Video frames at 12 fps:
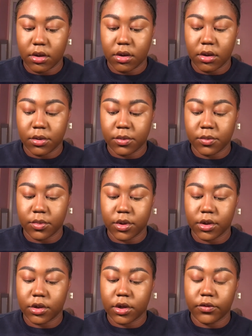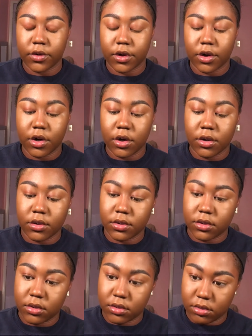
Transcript: CoverGirl,